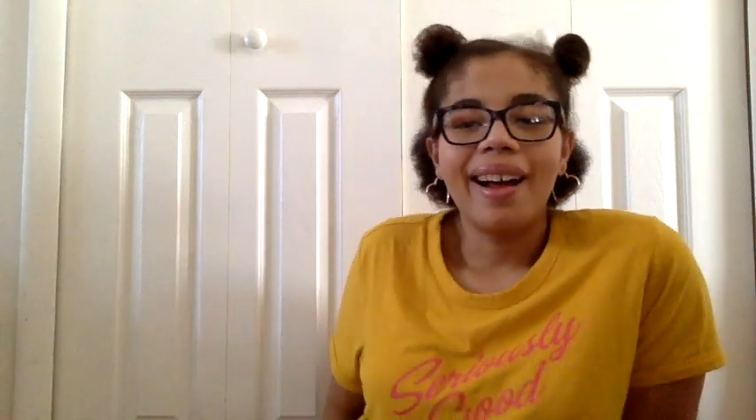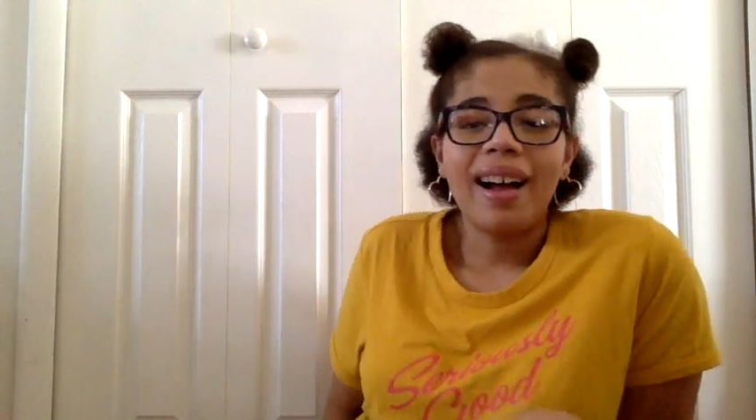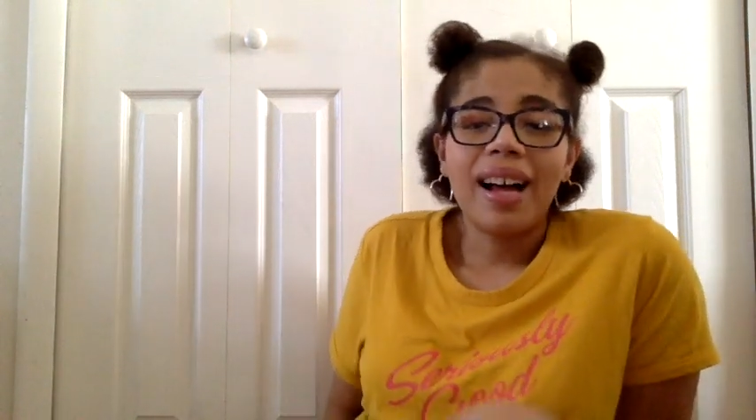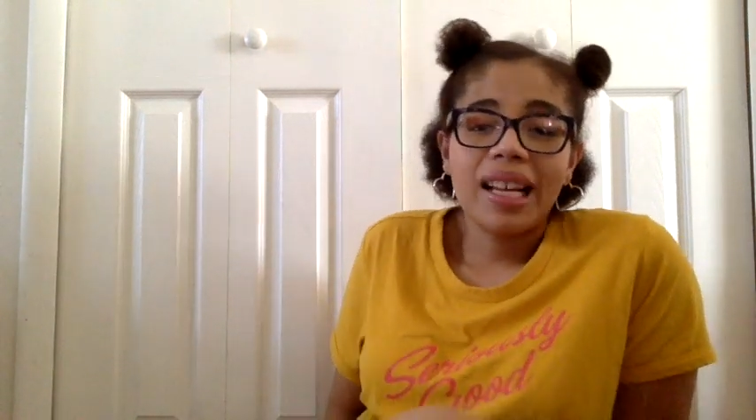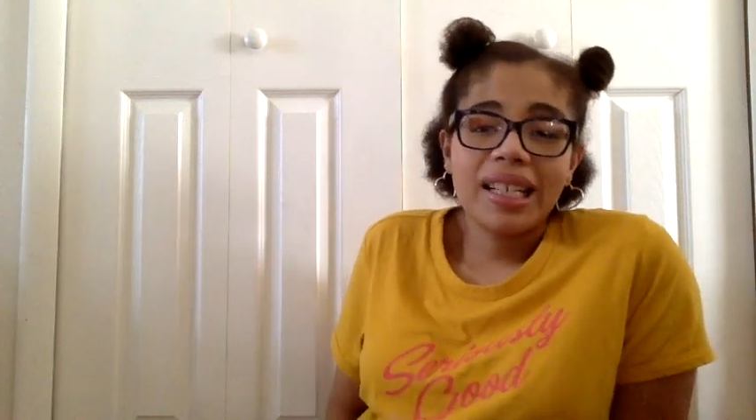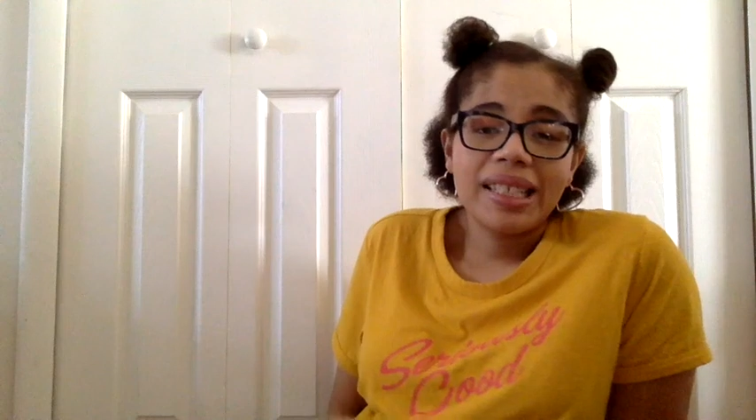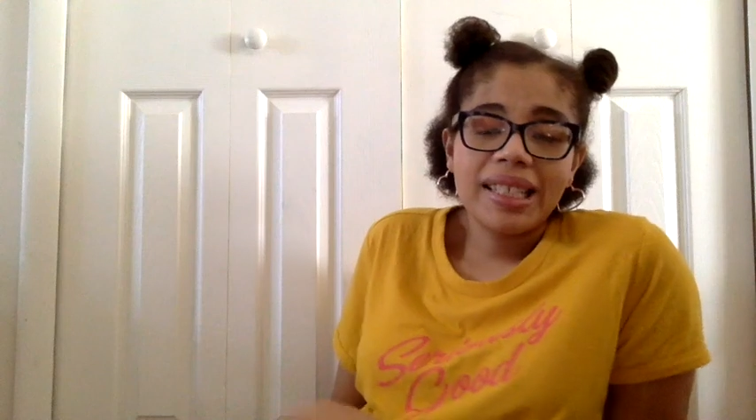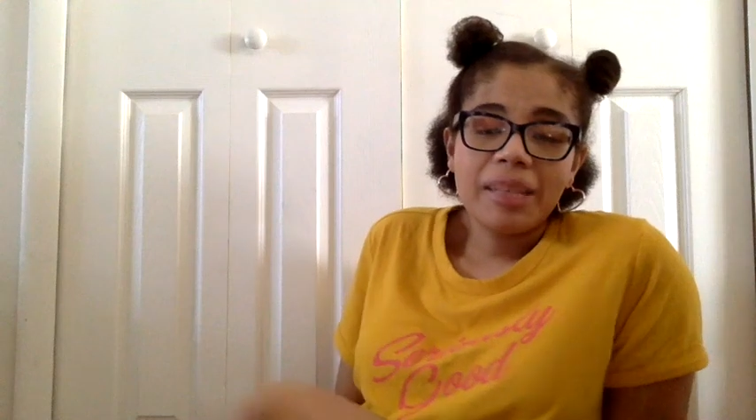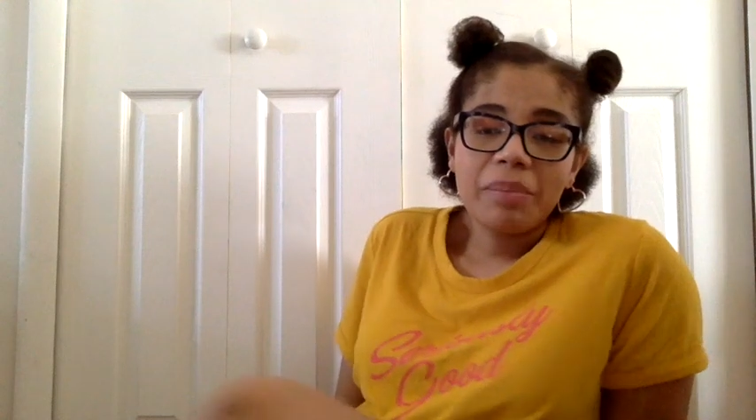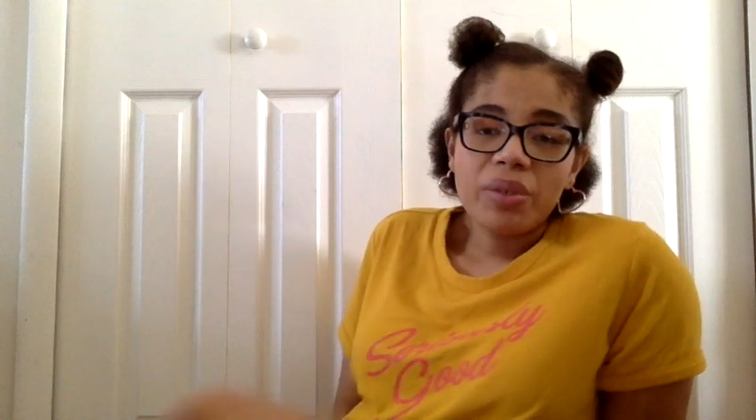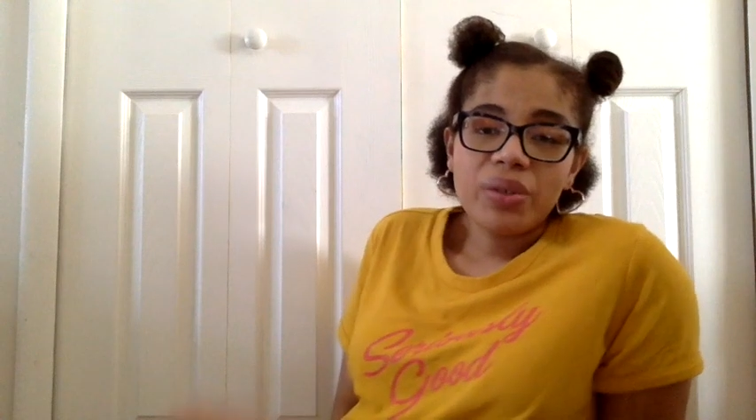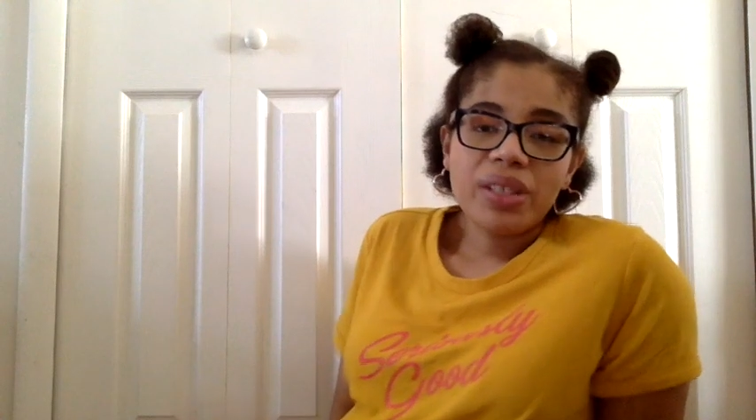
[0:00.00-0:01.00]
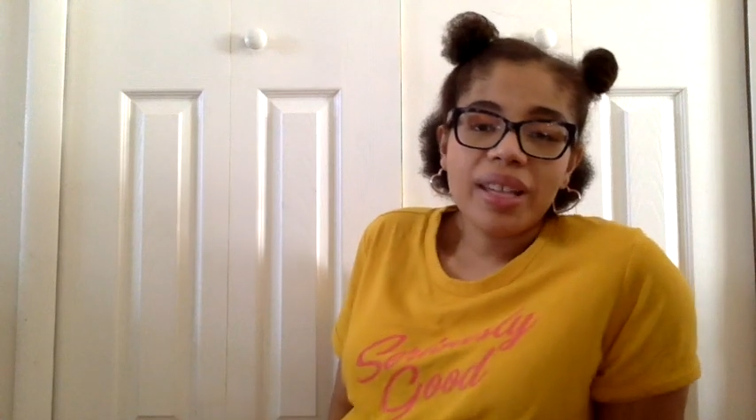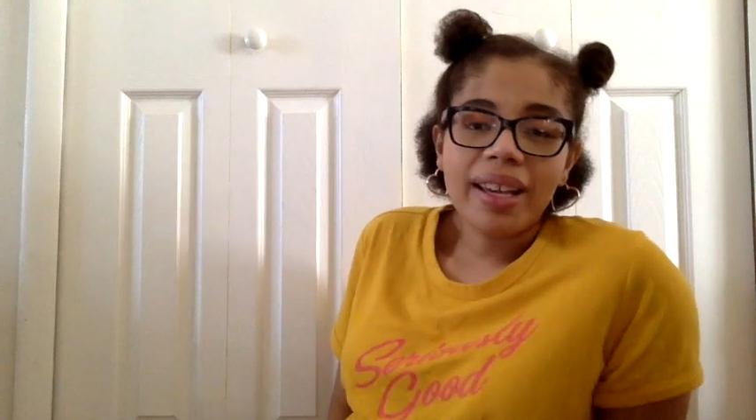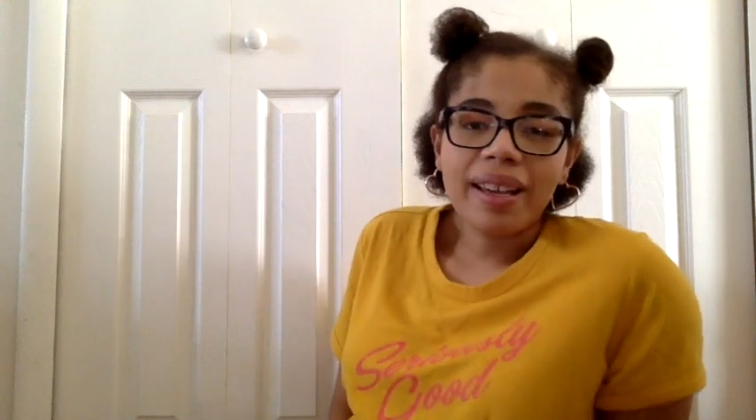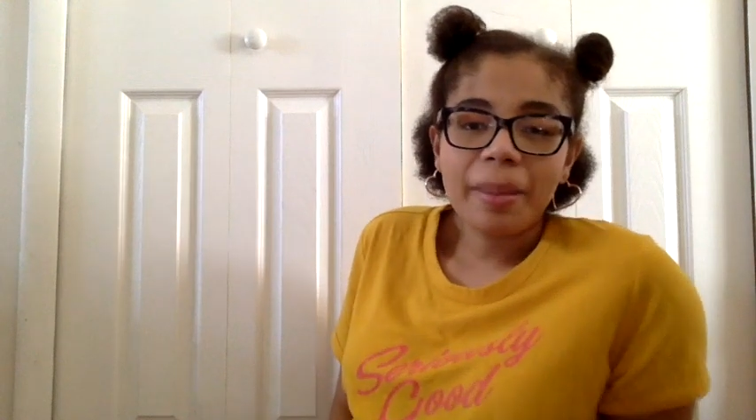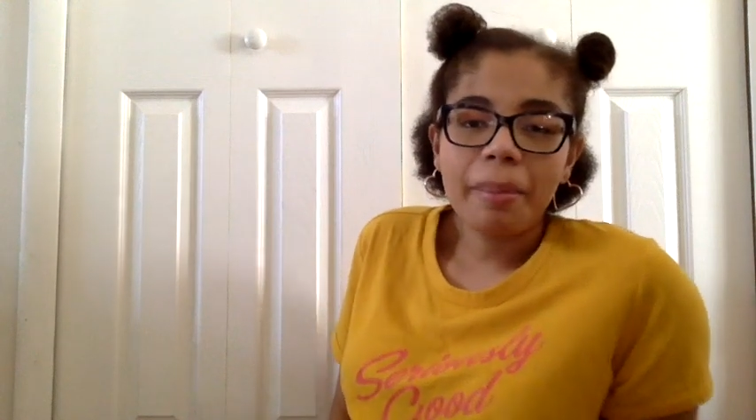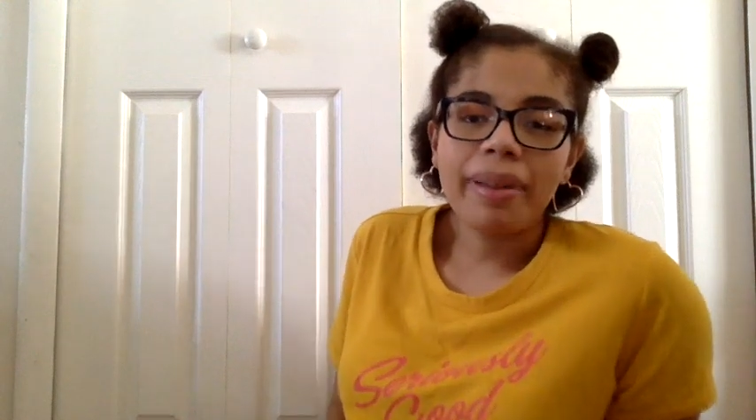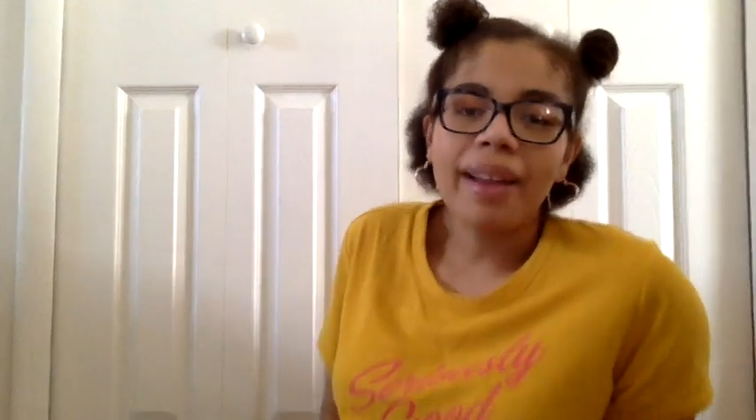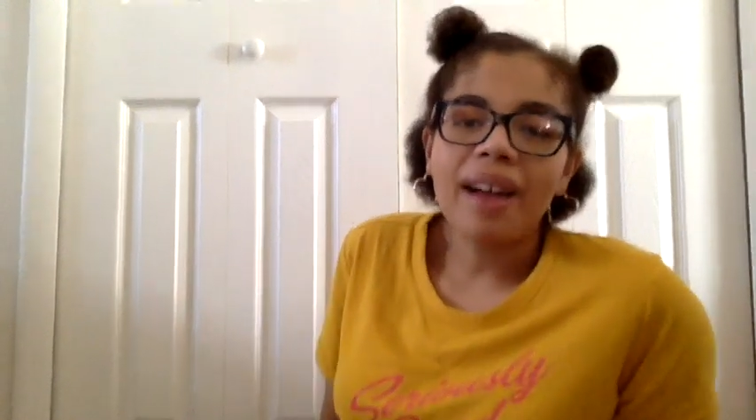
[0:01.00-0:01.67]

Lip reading: Honestly, music, but